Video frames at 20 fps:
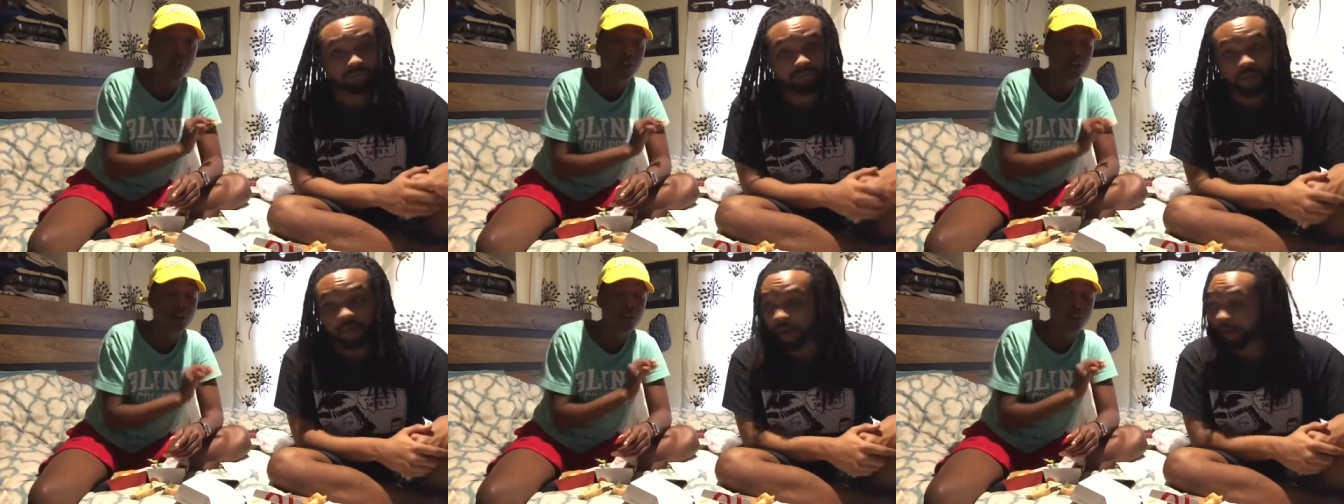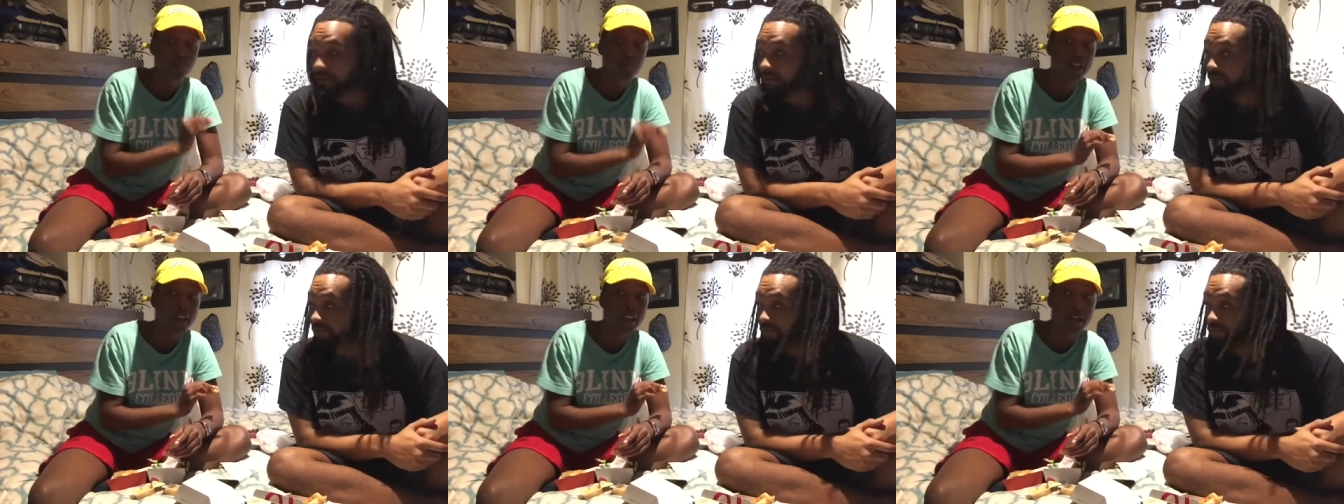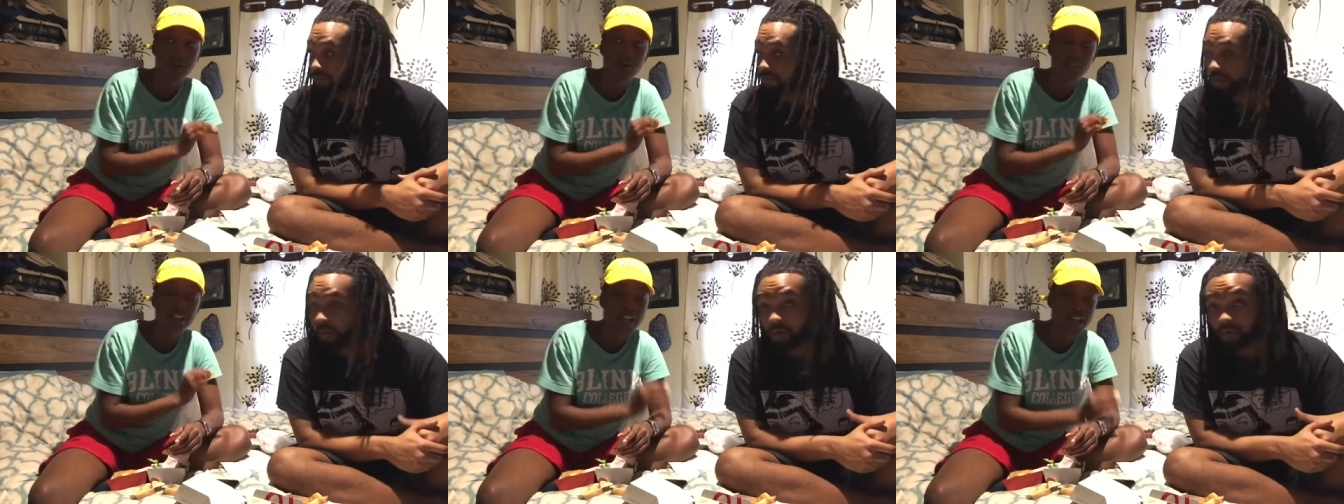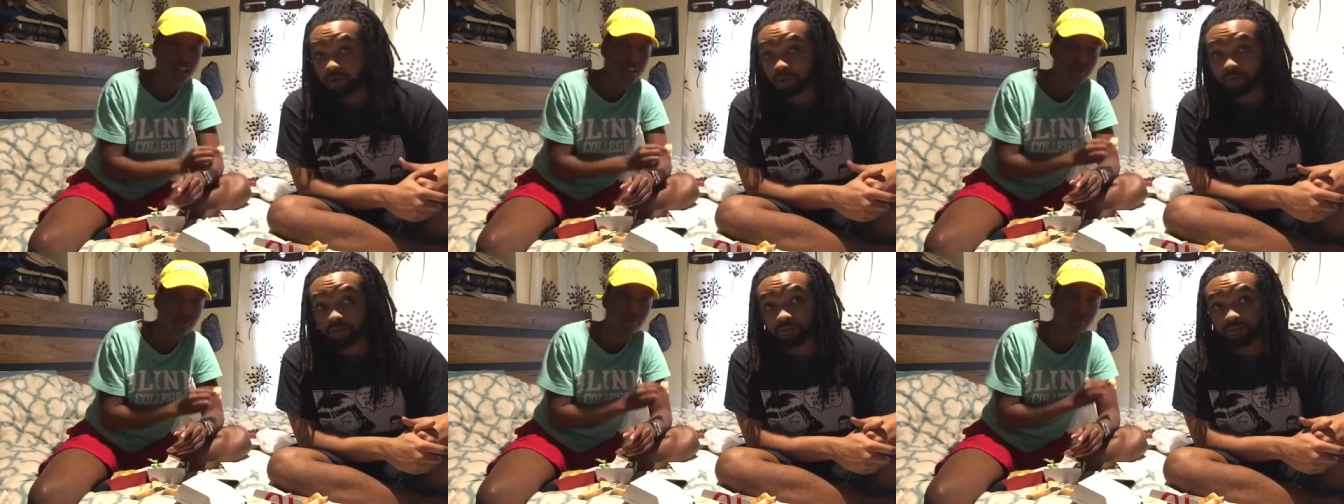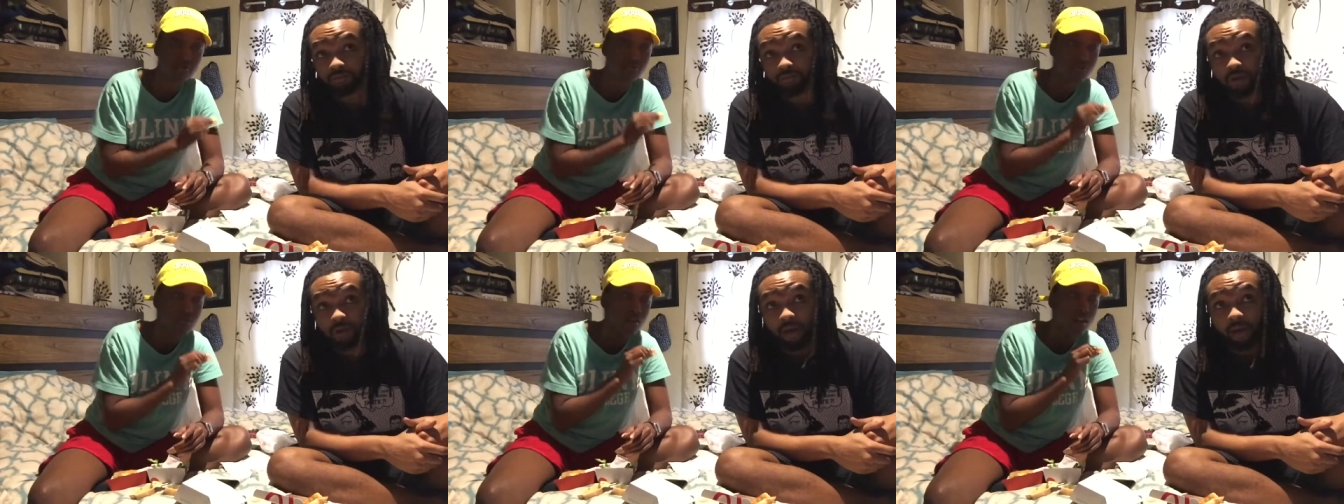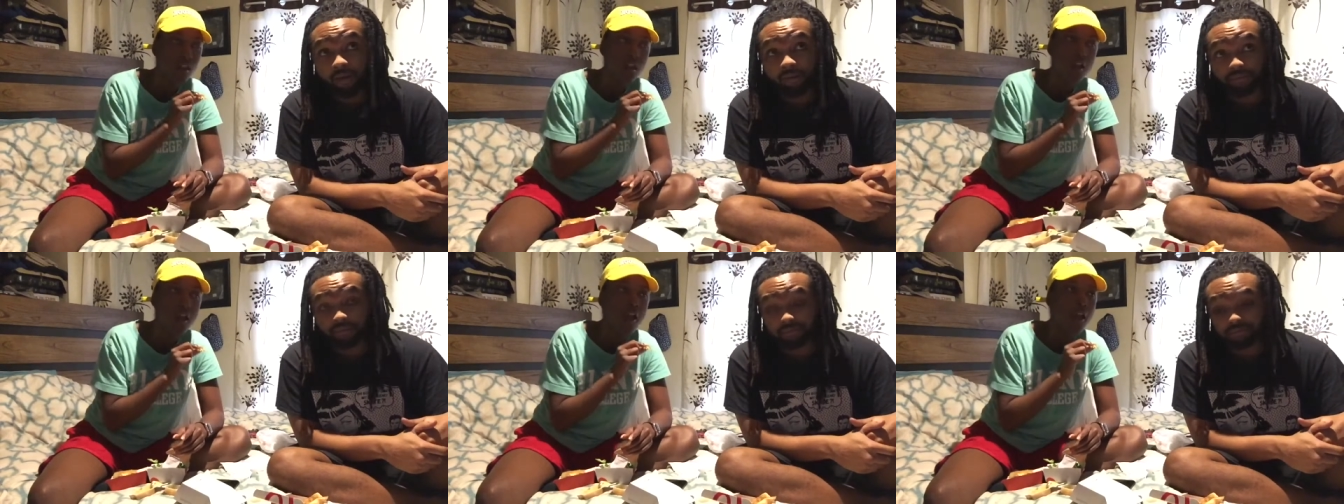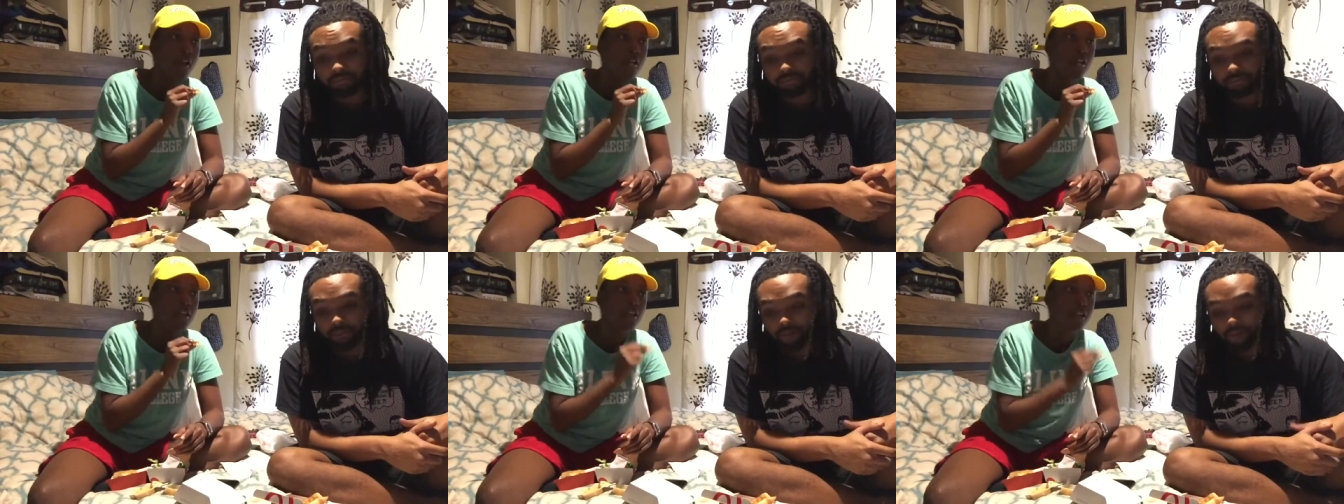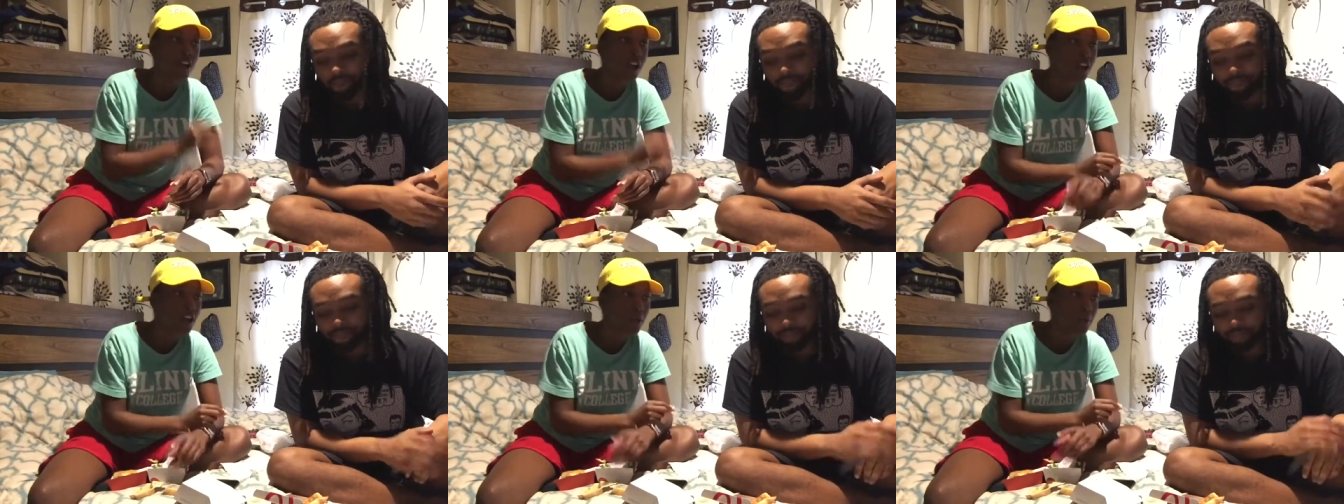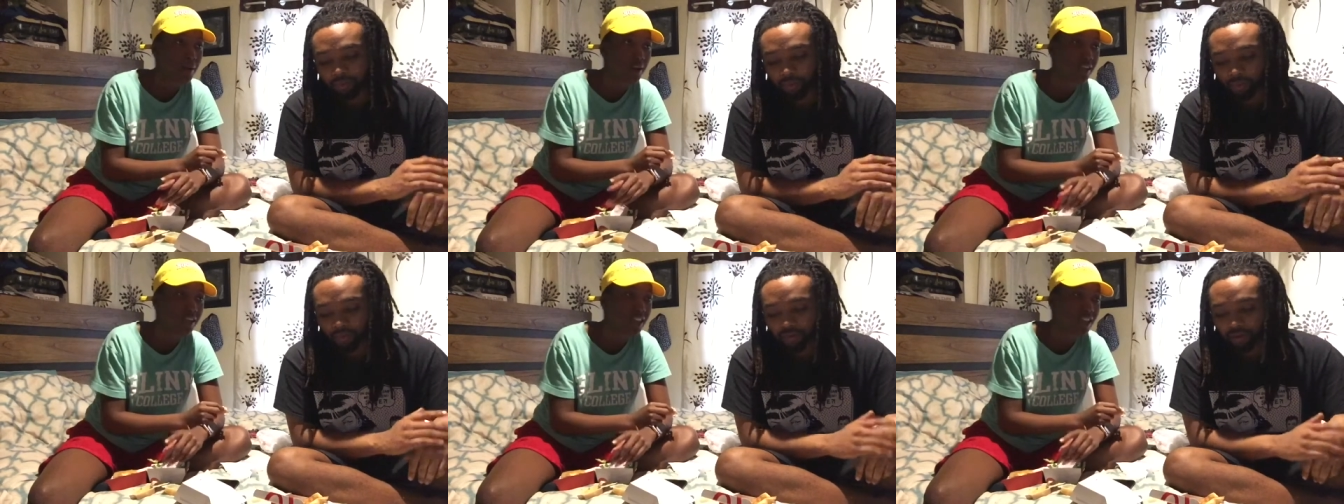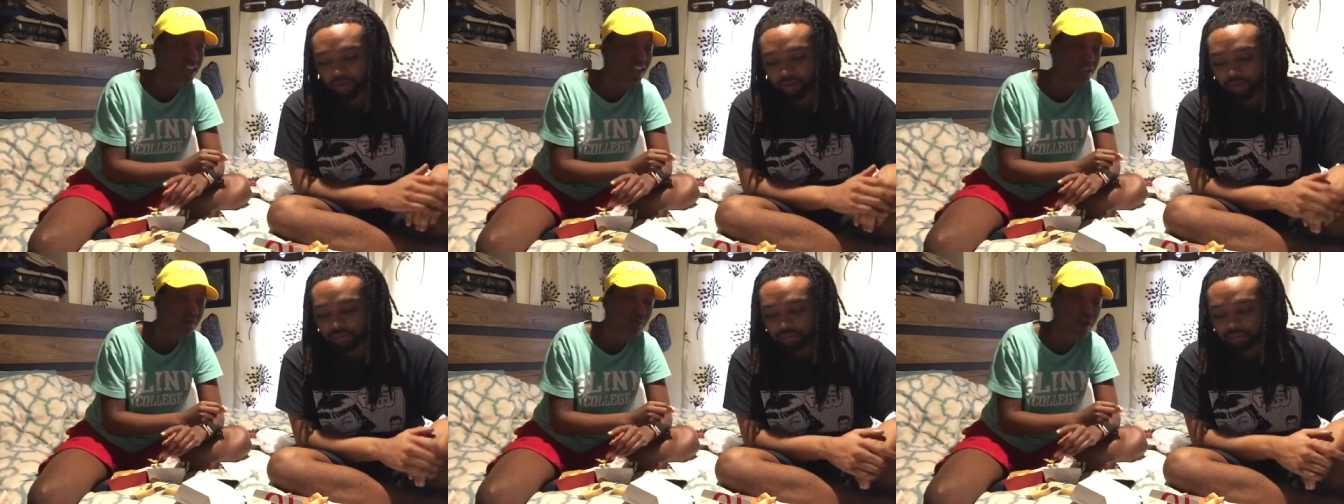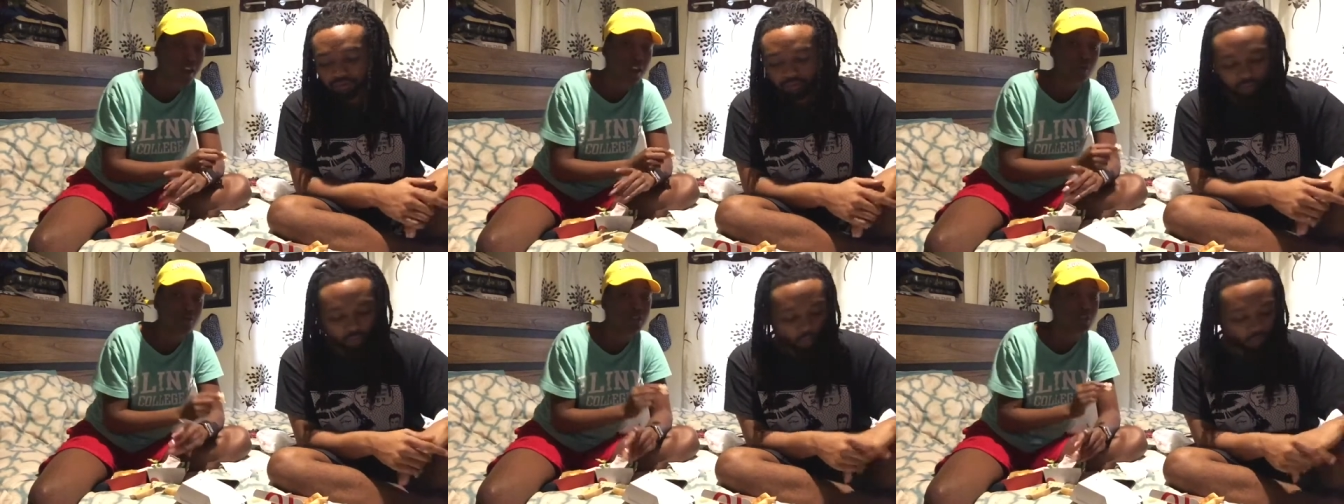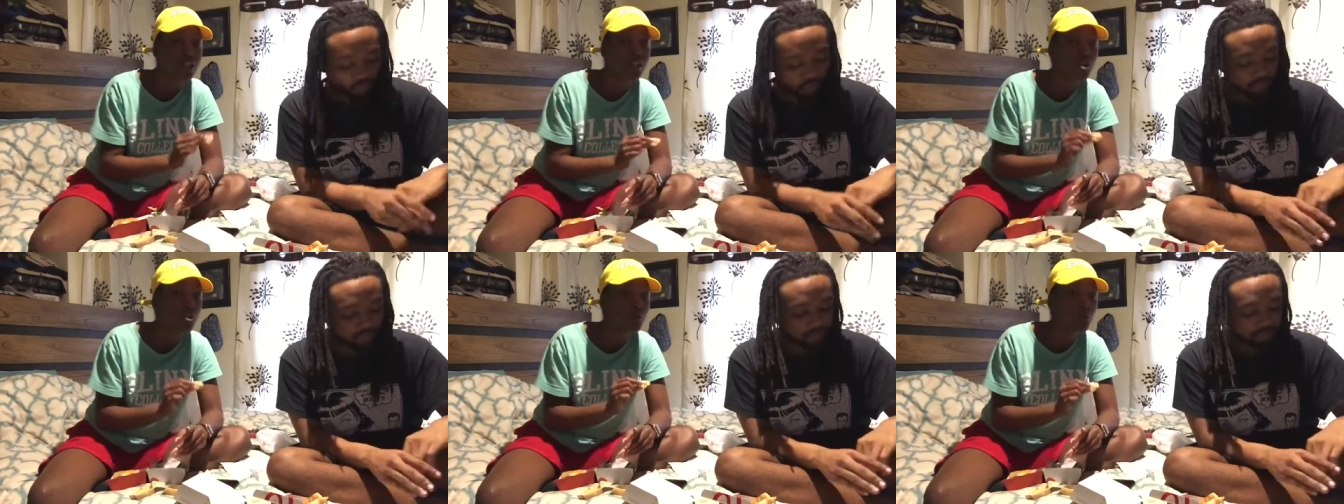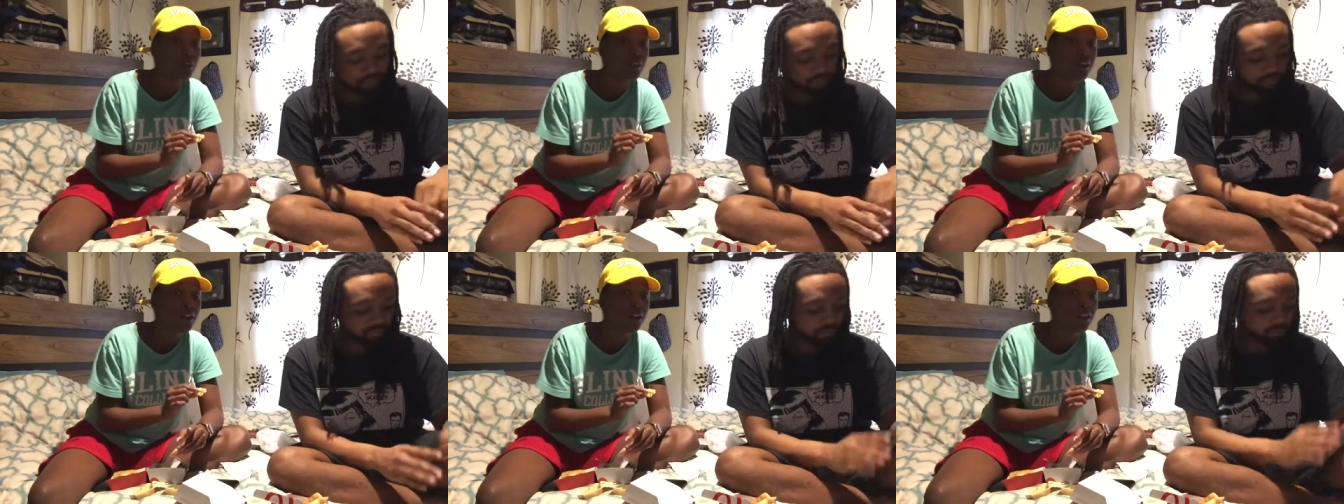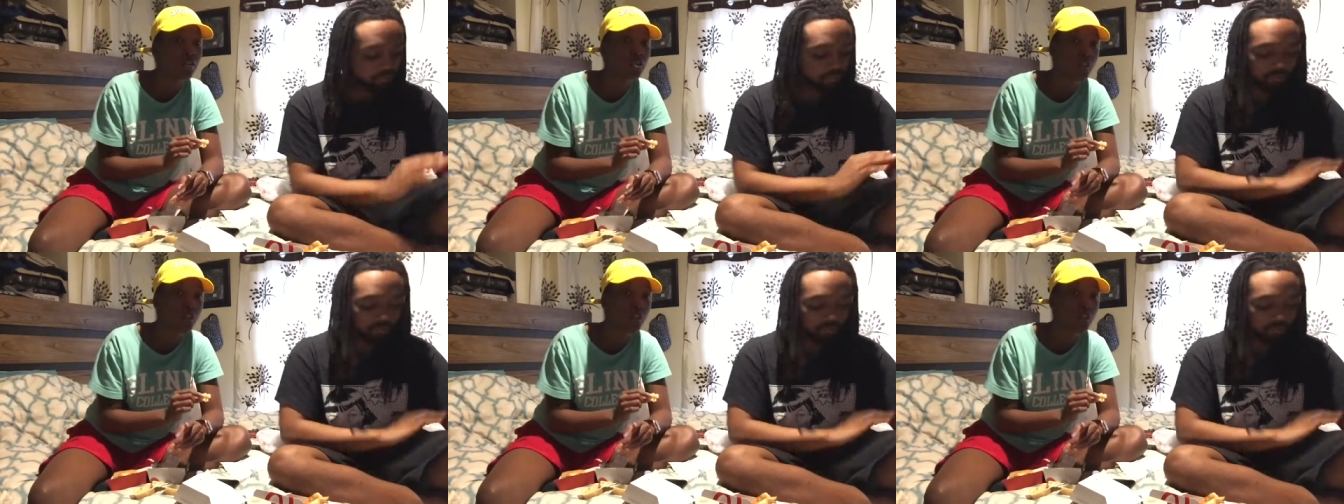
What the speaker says: burger was pink. I'm not... Y'all might think it's probably, it was a little pink.